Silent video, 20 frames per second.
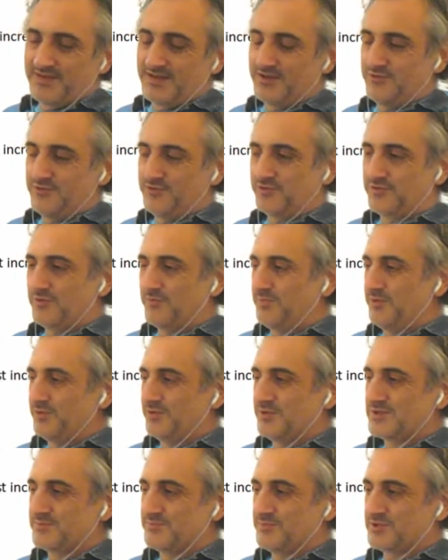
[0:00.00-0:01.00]
and your
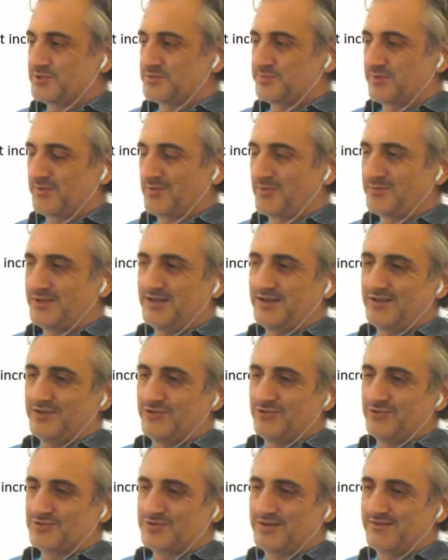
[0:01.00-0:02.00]
computers most probably are
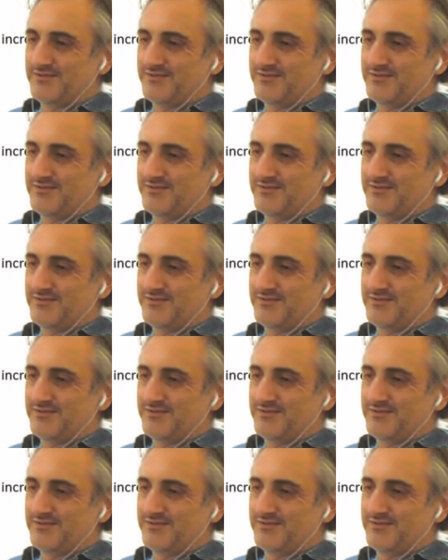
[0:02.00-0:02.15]
using